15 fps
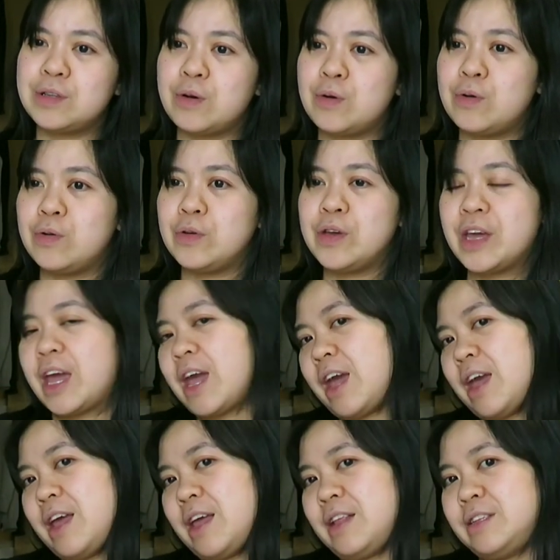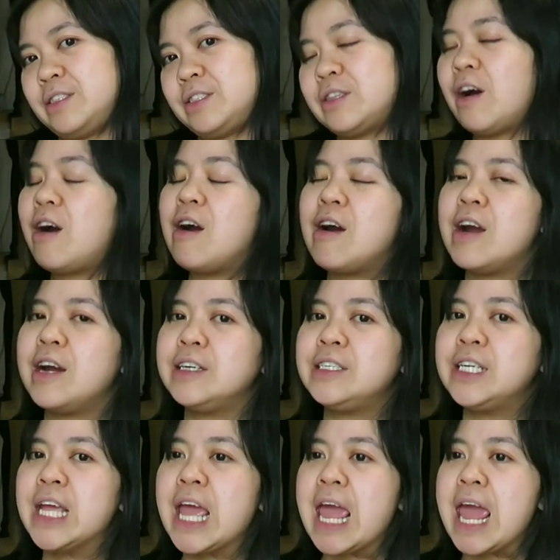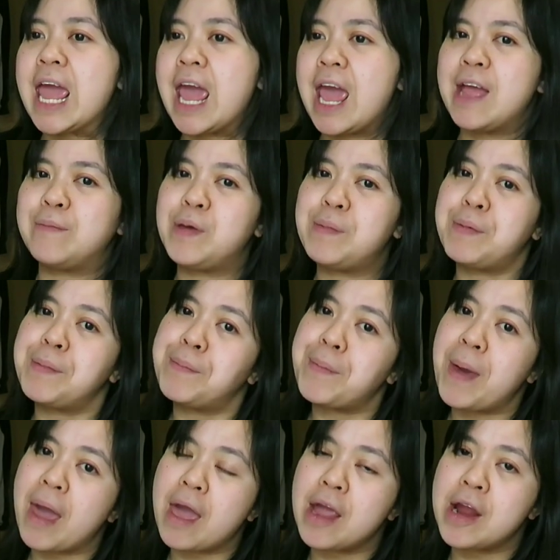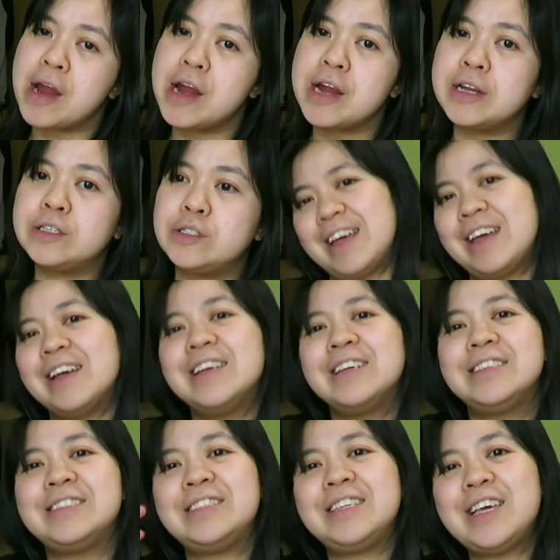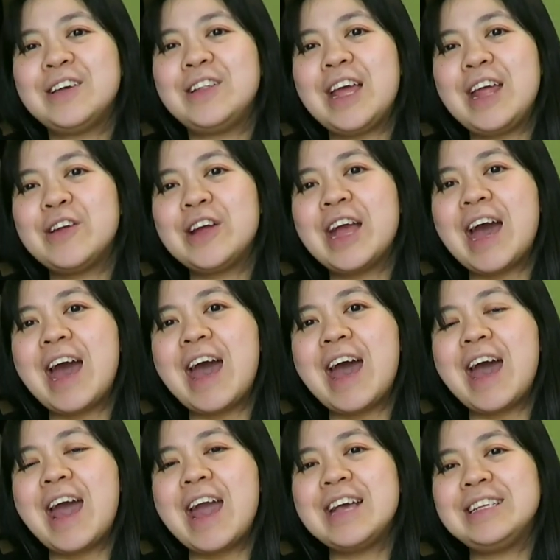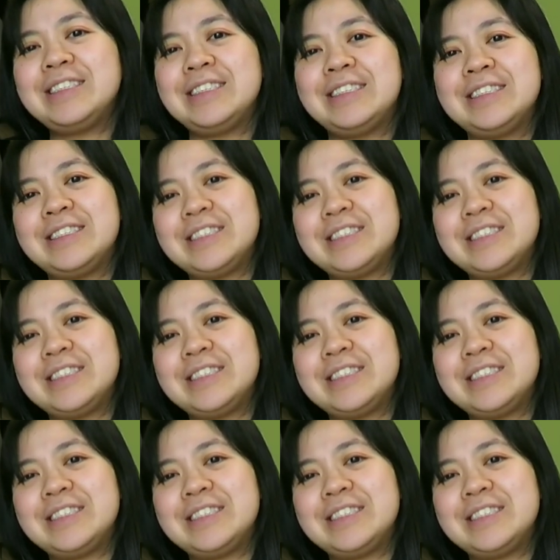so you can start and be prepared. See you later, guys.